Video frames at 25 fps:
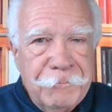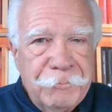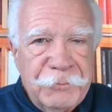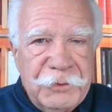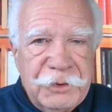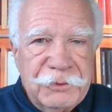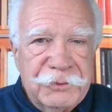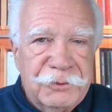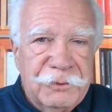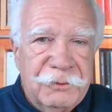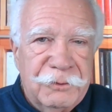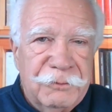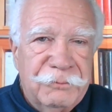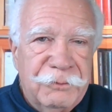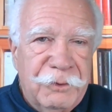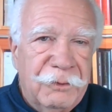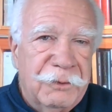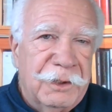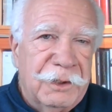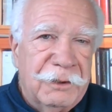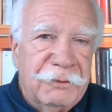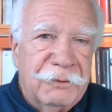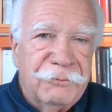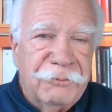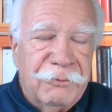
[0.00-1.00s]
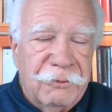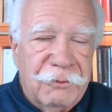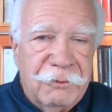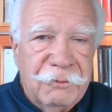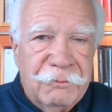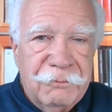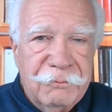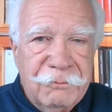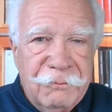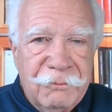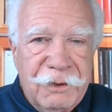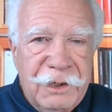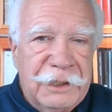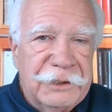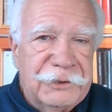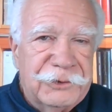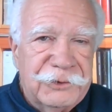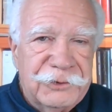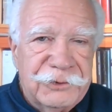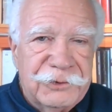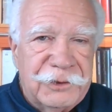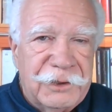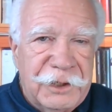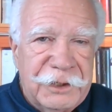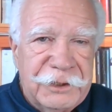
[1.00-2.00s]
because you're voting for
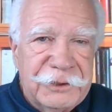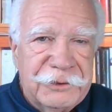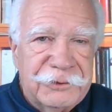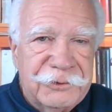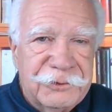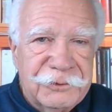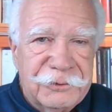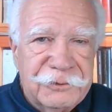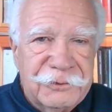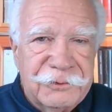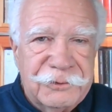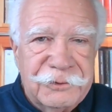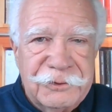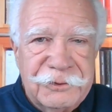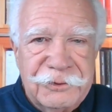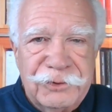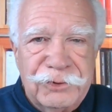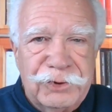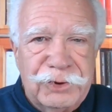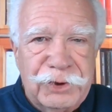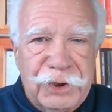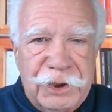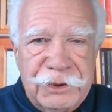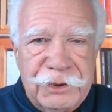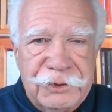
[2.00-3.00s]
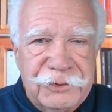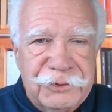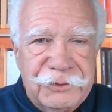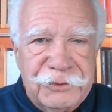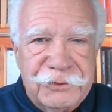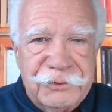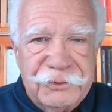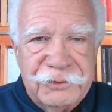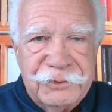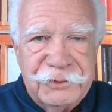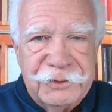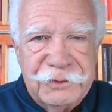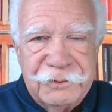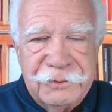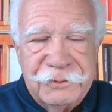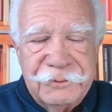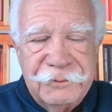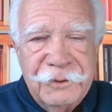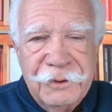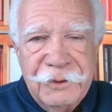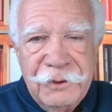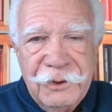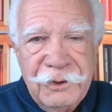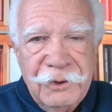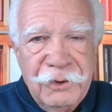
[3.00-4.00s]
legislatures and judges and
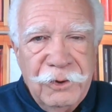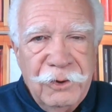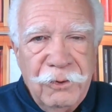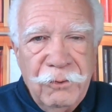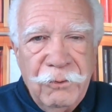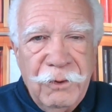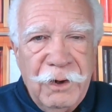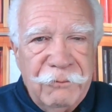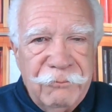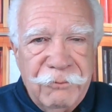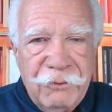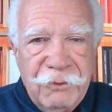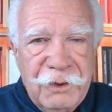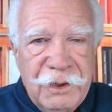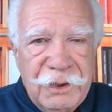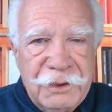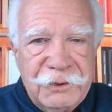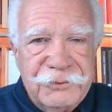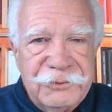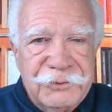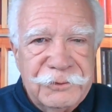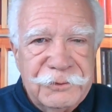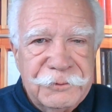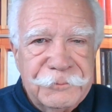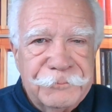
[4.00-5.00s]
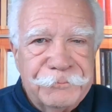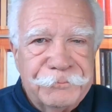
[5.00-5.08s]
whoever else.